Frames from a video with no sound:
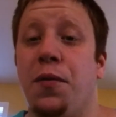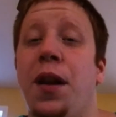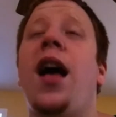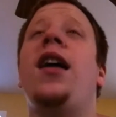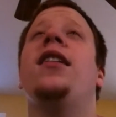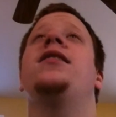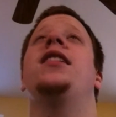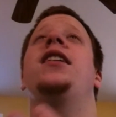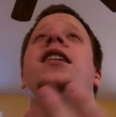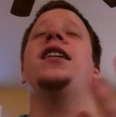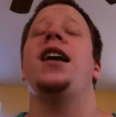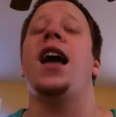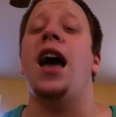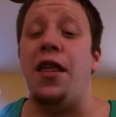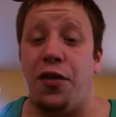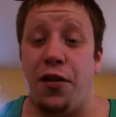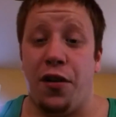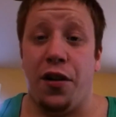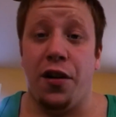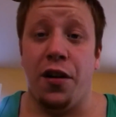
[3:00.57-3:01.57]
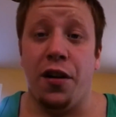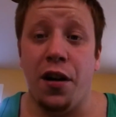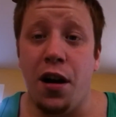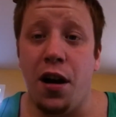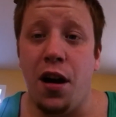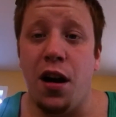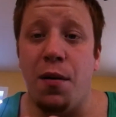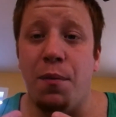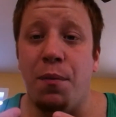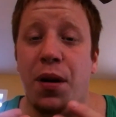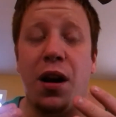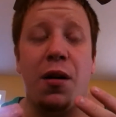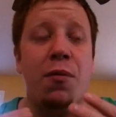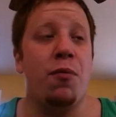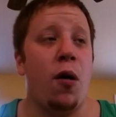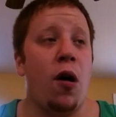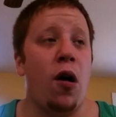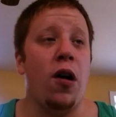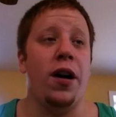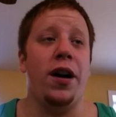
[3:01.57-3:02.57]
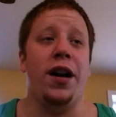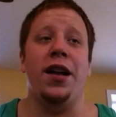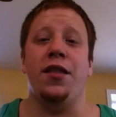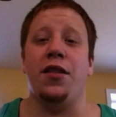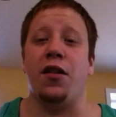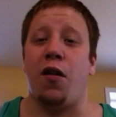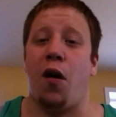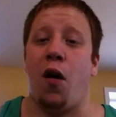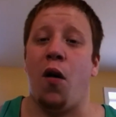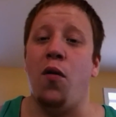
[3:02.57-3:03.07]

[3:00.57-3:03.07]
Not together, but apart in their